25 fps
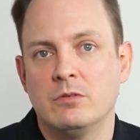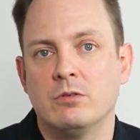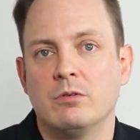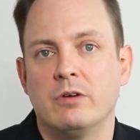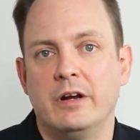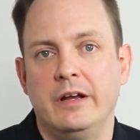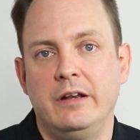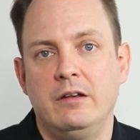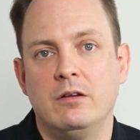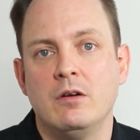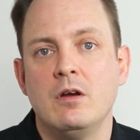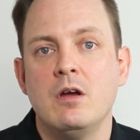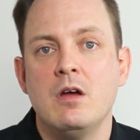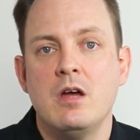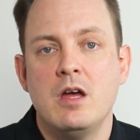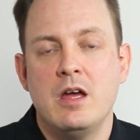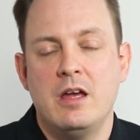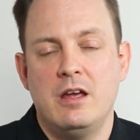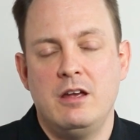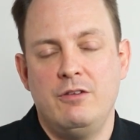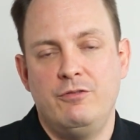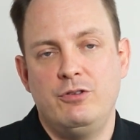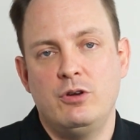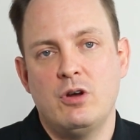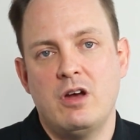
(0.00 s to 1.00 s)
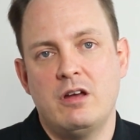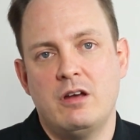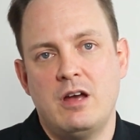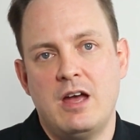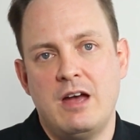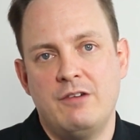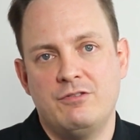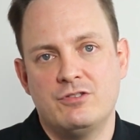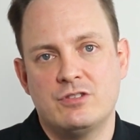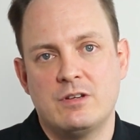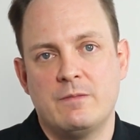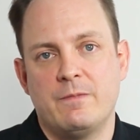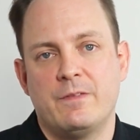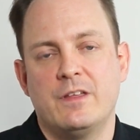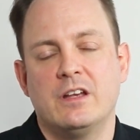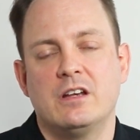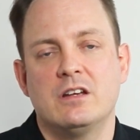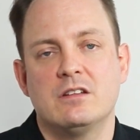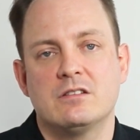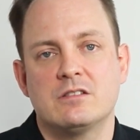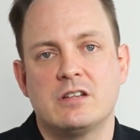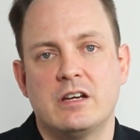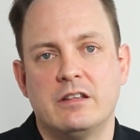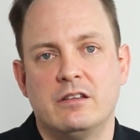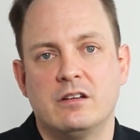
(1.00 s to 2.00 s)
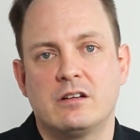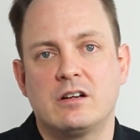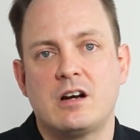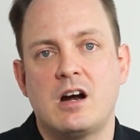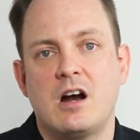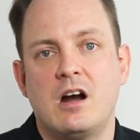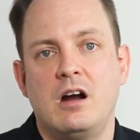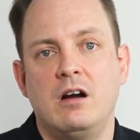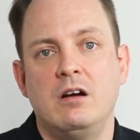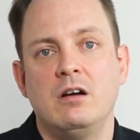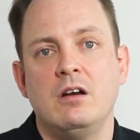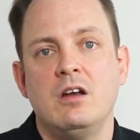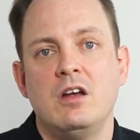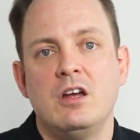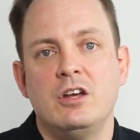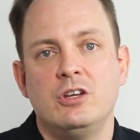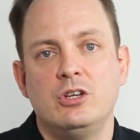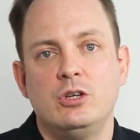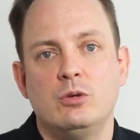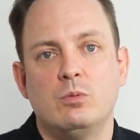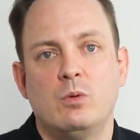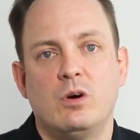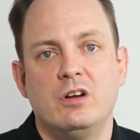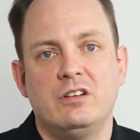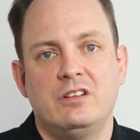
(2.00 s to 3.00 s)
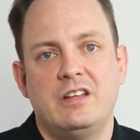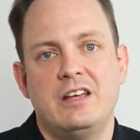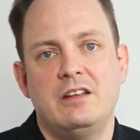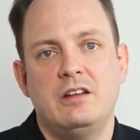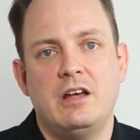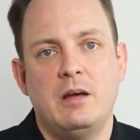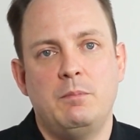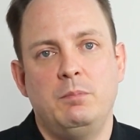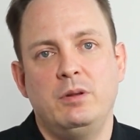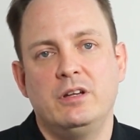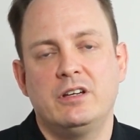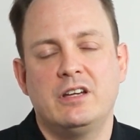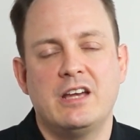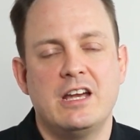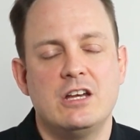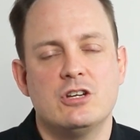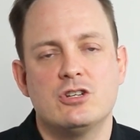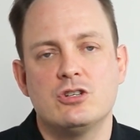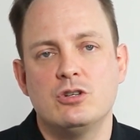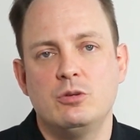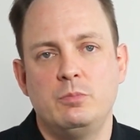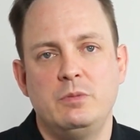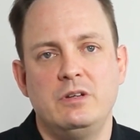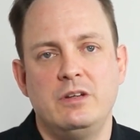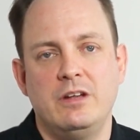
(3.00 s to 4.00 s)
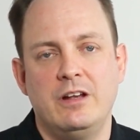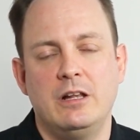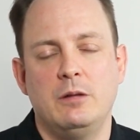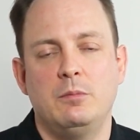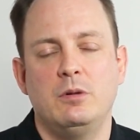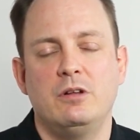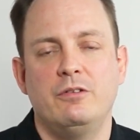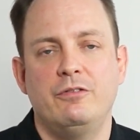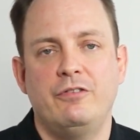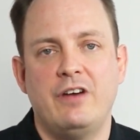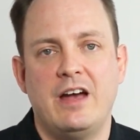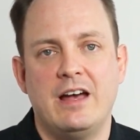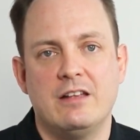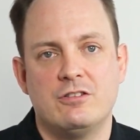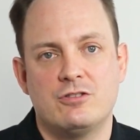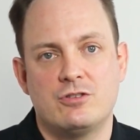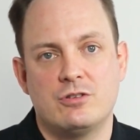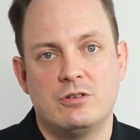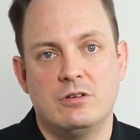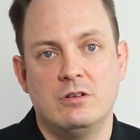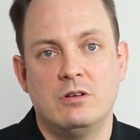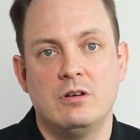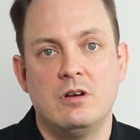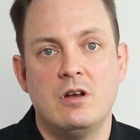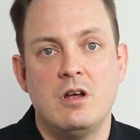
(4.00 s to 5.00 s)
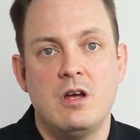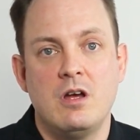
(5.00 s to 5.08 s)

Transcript: right? If you have something inside the car, you want that application to be available faster.